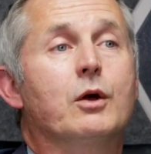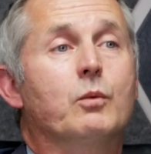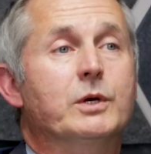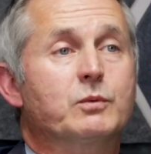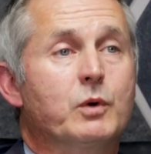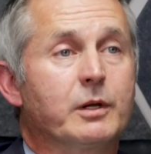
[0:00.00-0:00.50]

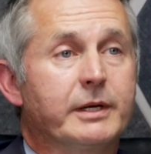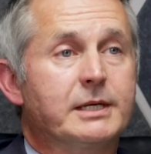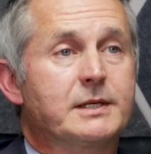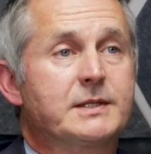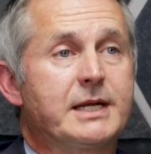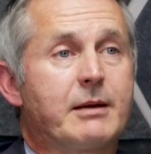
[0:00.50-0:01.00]
was willing
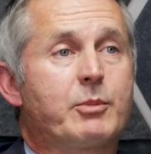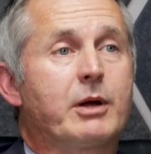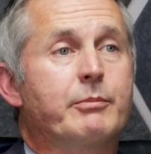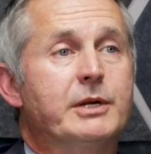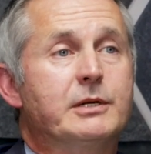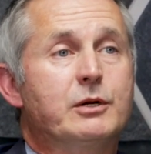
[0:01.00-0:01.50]
to step
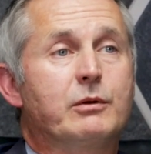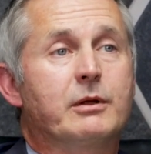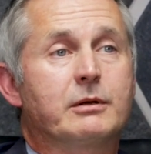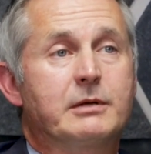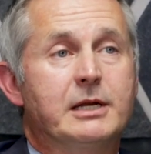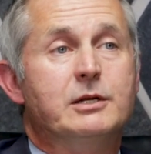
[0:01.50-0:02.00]
up and
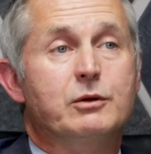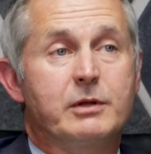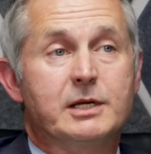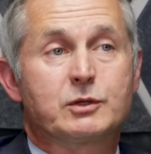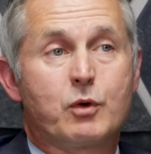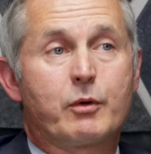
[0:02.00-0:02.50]
do
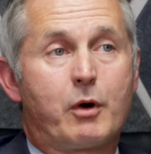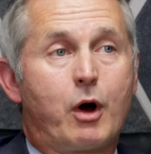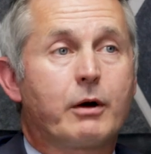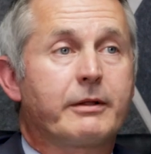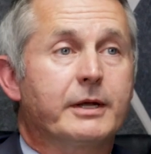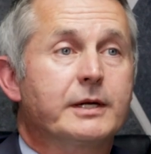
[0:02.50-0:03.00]
these, quote,
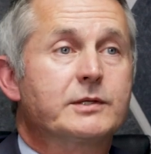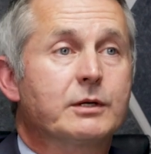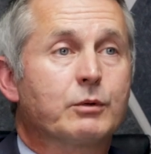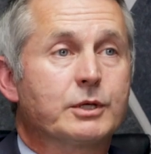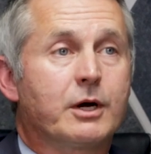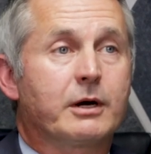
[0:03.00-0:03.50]
hard things that
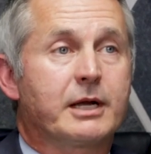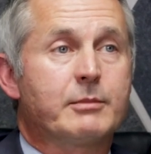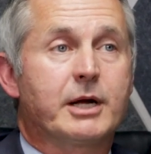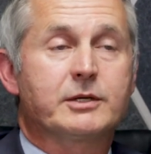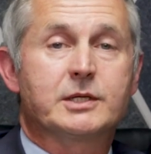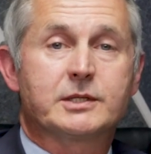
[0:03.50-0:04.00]
we're talking
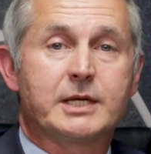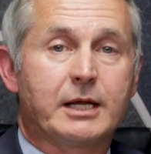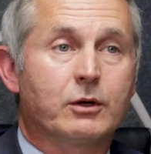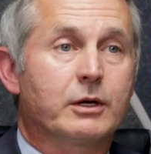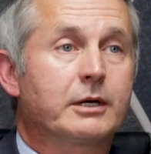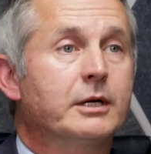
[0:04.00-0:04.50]
about and just say,
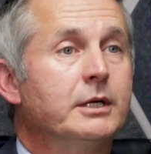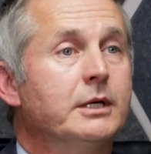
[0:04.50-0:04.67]
look,